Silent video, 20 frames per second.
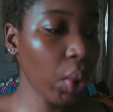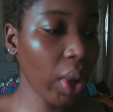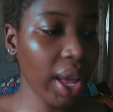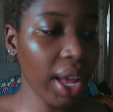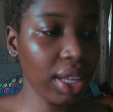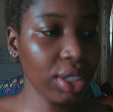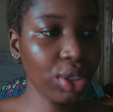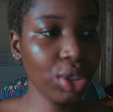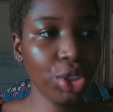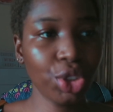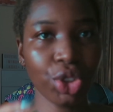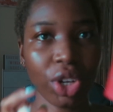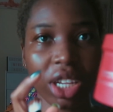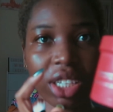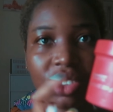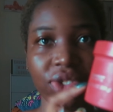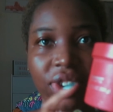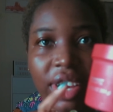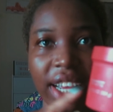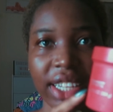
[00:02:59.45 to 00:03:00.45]
So I have to
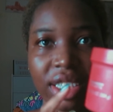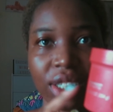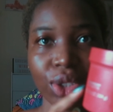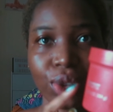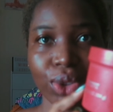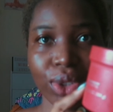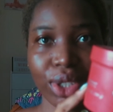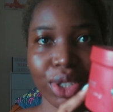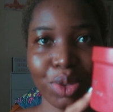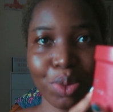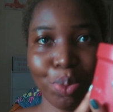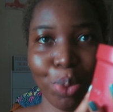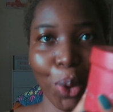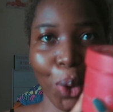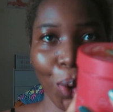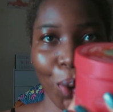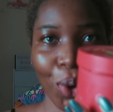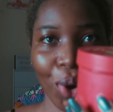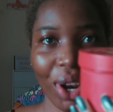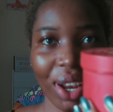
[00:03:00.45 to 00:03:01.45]
transfer it into this
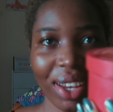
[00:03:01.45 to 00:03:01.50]
bowl,